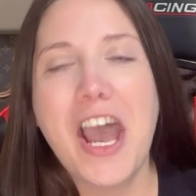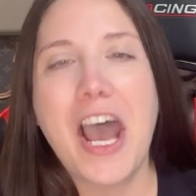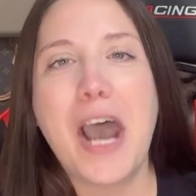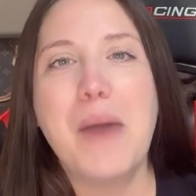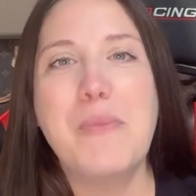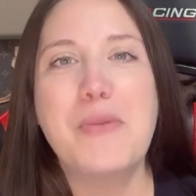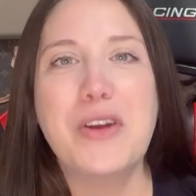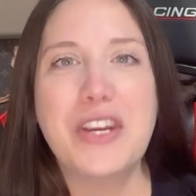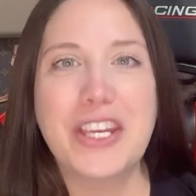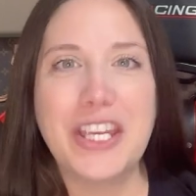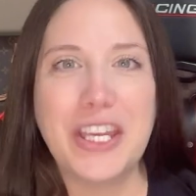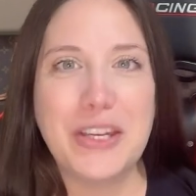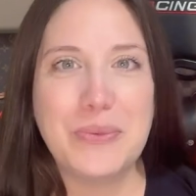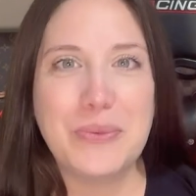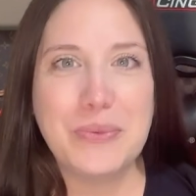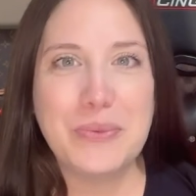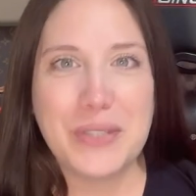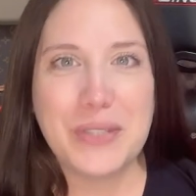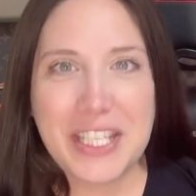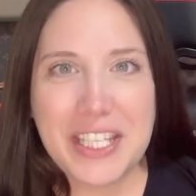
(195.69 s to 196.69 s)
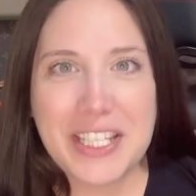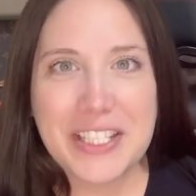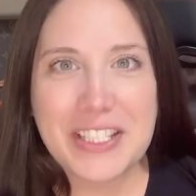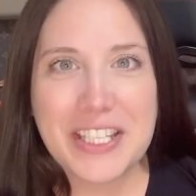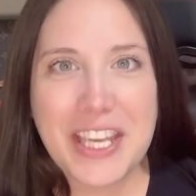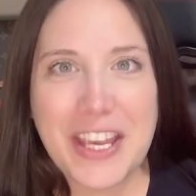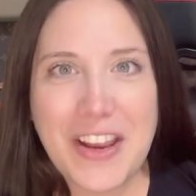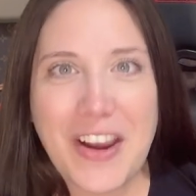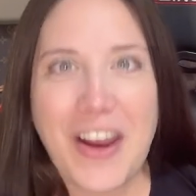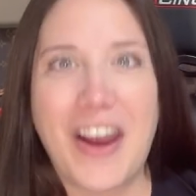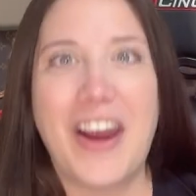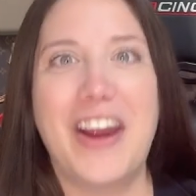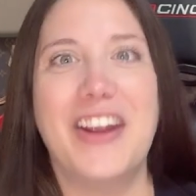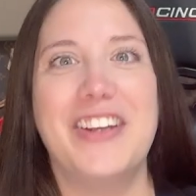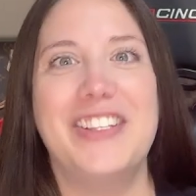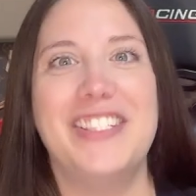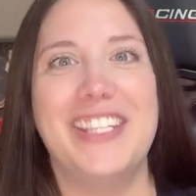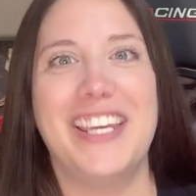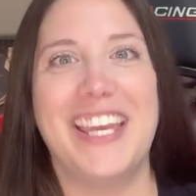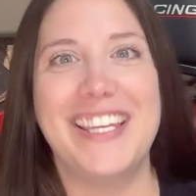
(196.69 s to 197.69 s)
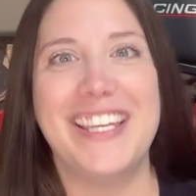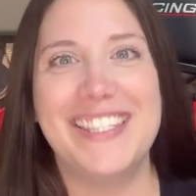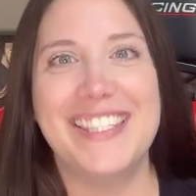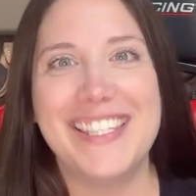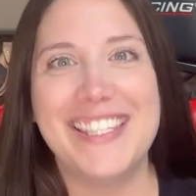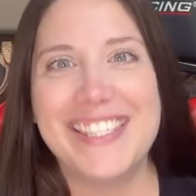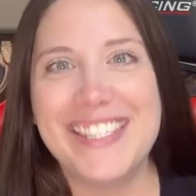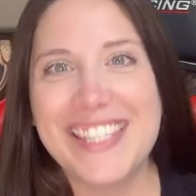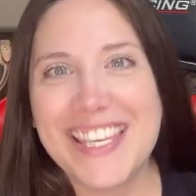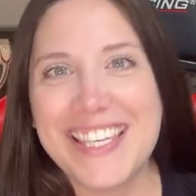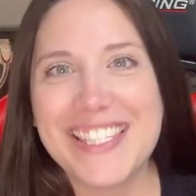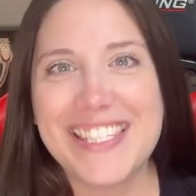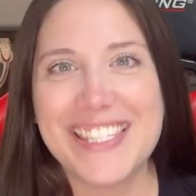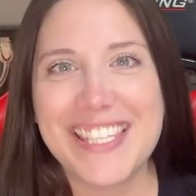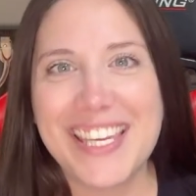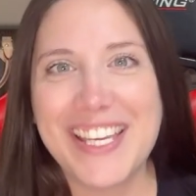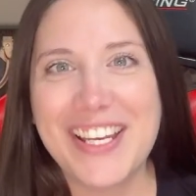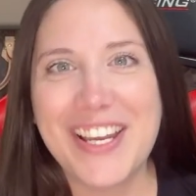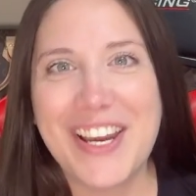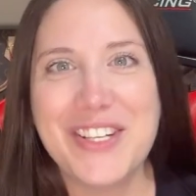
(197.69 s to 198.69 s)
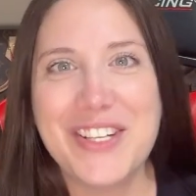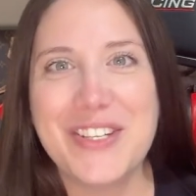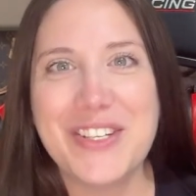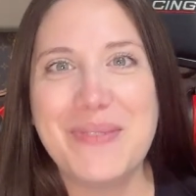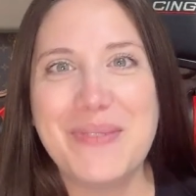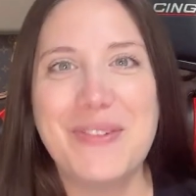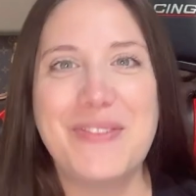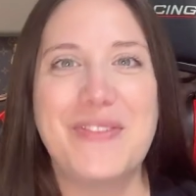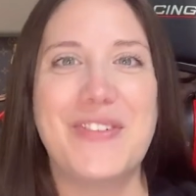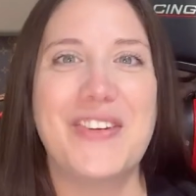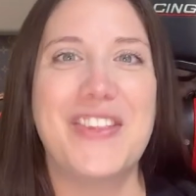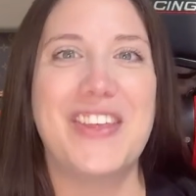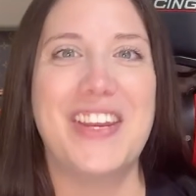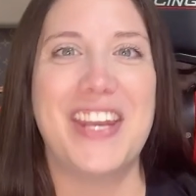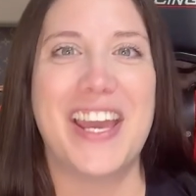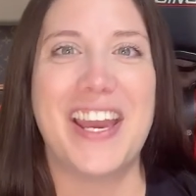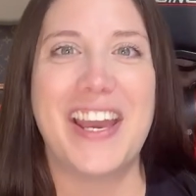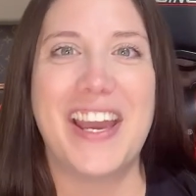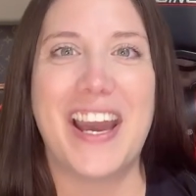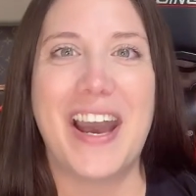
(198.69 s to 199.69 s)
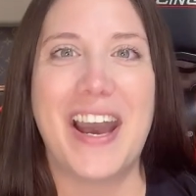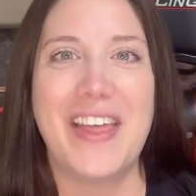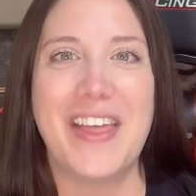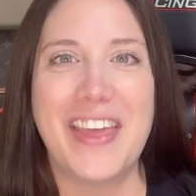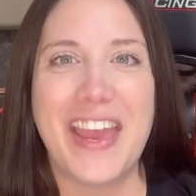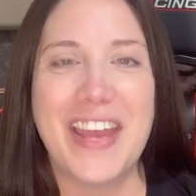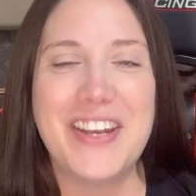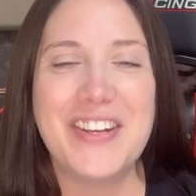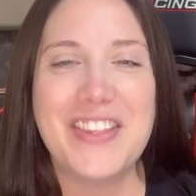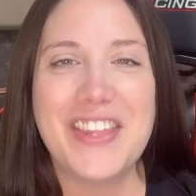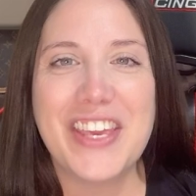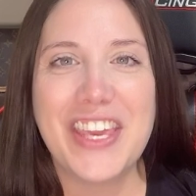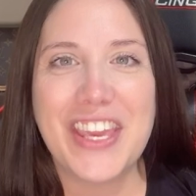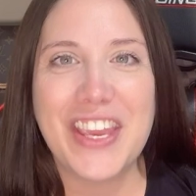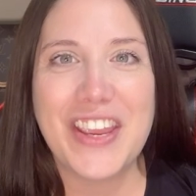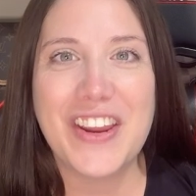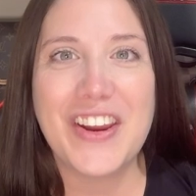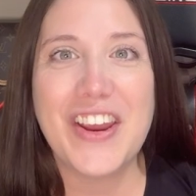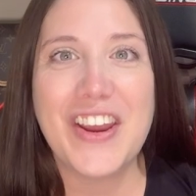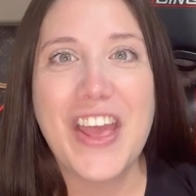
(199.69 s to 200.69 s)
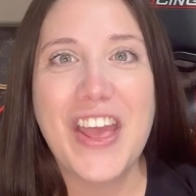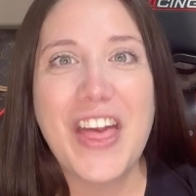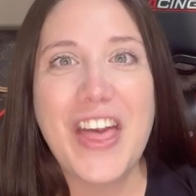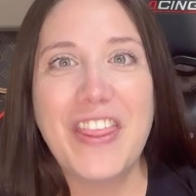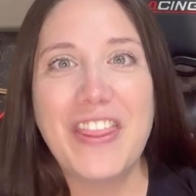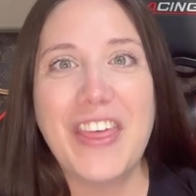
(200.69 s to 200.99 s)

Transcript: I'm working really hard to get to 1,600 before the end of the year.